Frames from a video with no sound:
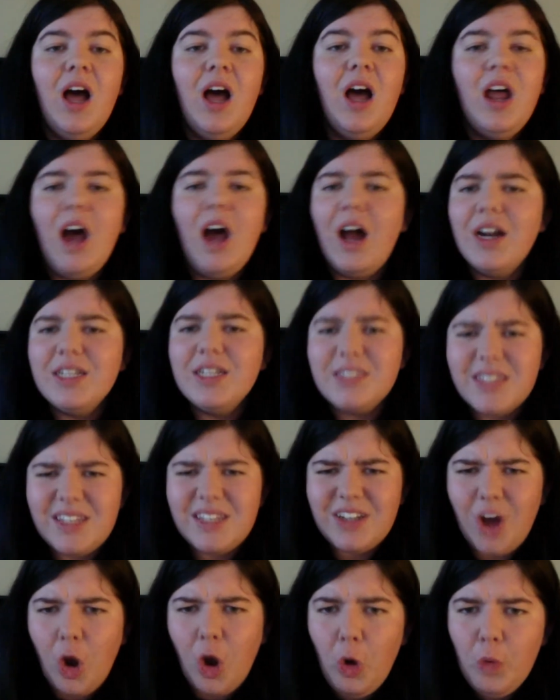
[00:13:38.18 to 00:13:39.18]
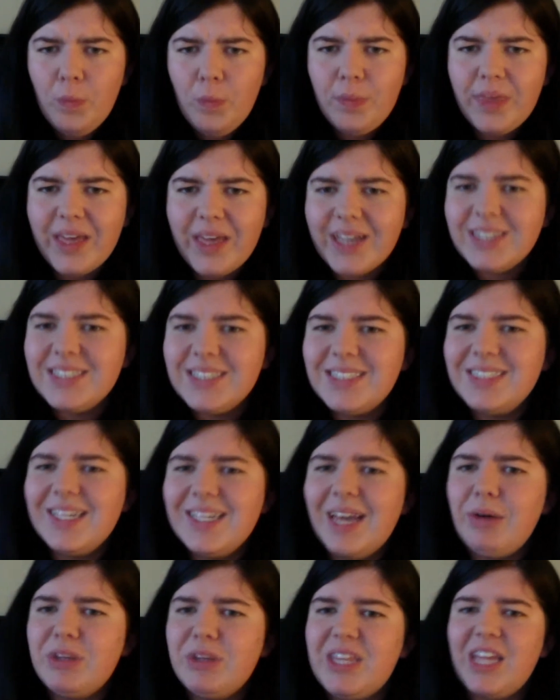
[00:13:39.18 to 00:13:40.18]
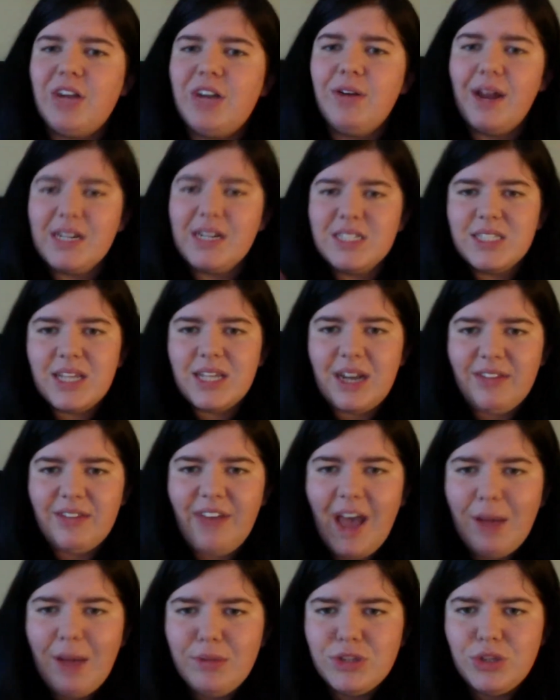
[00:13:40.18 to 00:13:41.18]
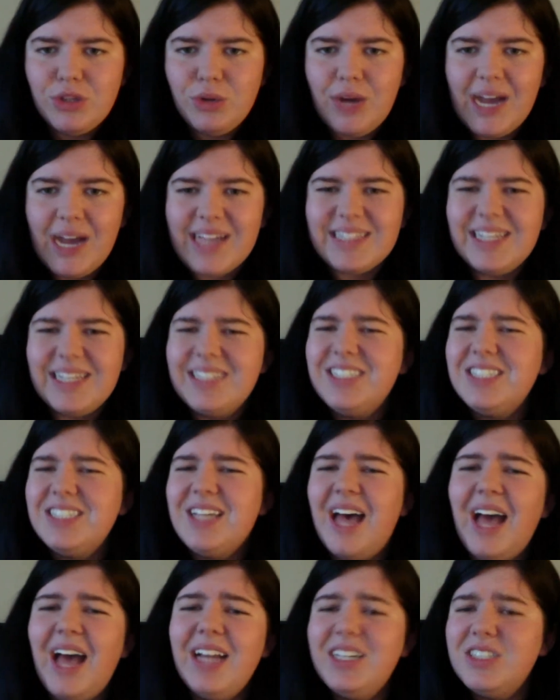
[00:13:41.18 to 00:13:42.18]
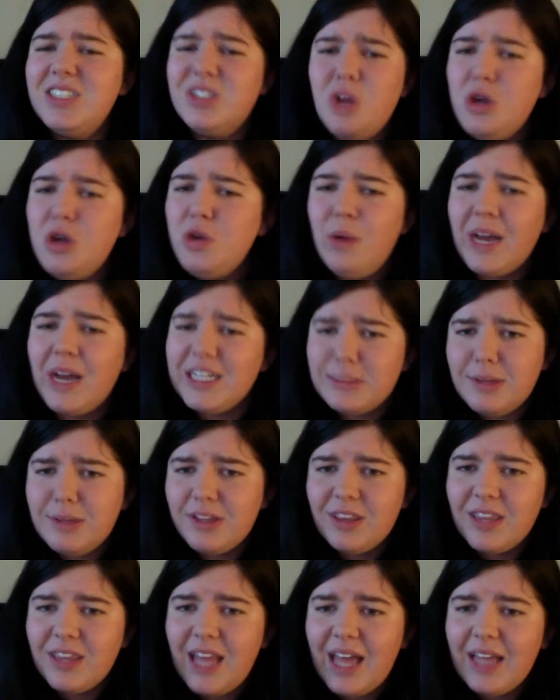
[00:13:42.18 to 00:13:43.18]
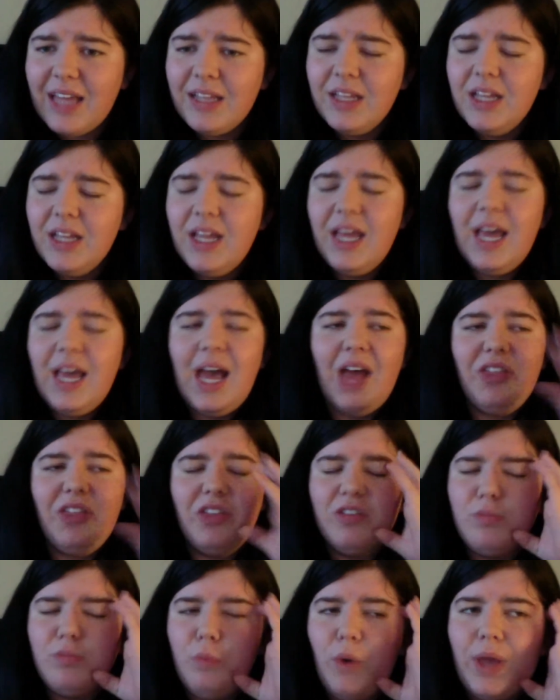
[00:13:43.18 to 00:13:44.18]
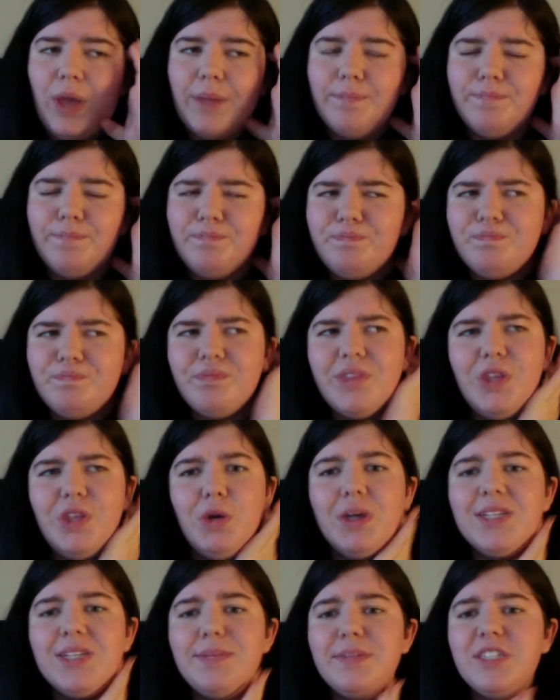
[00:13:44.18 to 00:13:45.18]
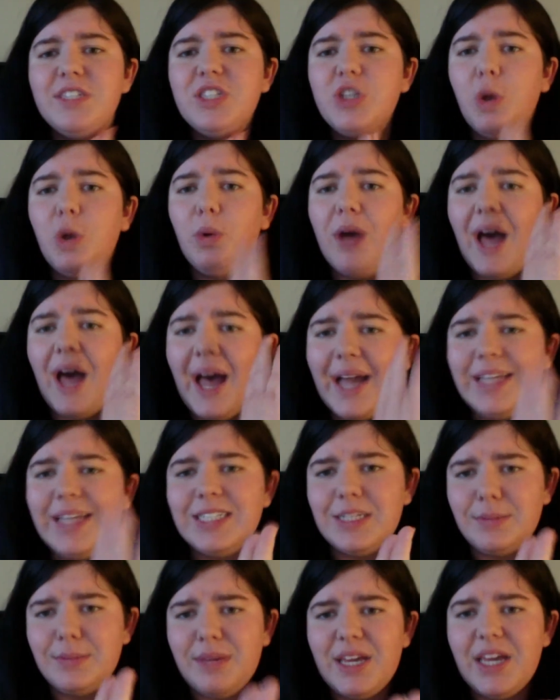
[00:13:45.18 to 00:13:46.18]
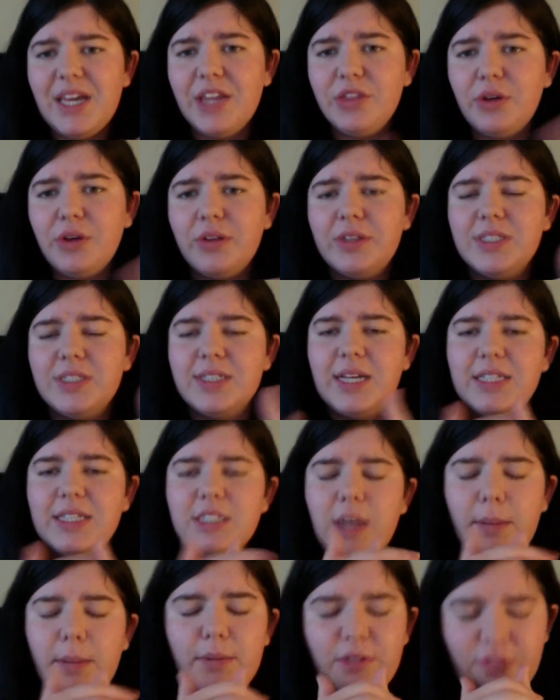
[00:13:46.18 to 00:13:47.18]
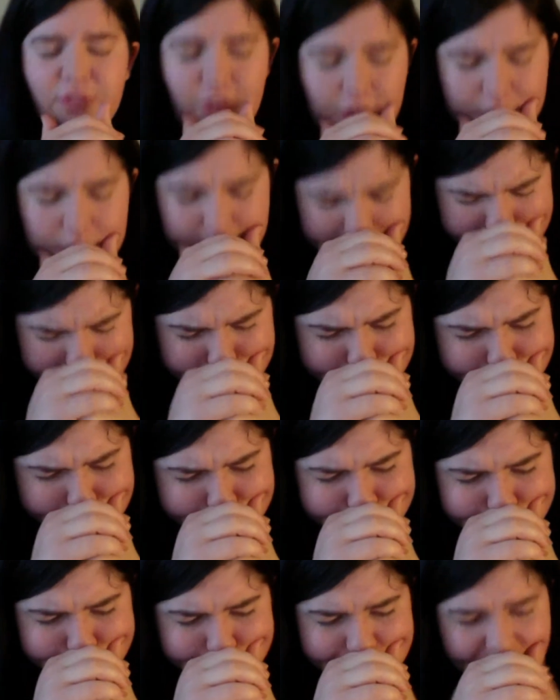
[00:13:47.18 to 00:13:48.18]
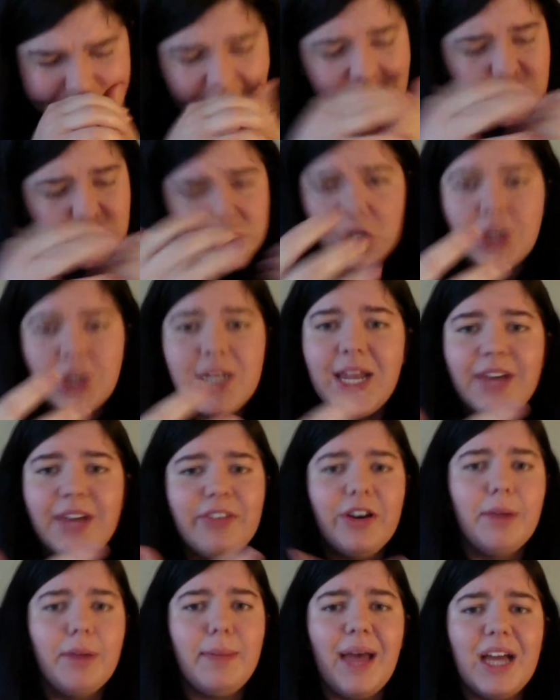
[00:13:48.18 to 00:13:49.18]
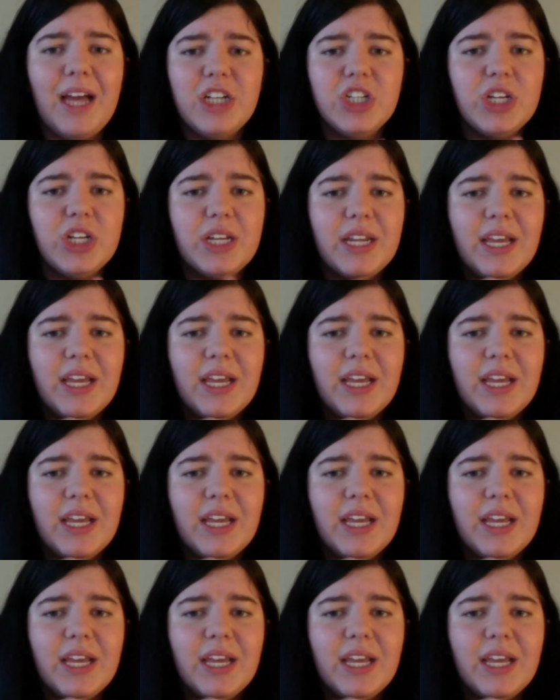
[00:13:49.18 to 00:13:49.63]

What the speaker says: Honestly, no, because like with the interactions that I've had with you guys, I just know you guys better than that at this point. You guys have been so kind to me throughout these last couple of years that I just could never imagine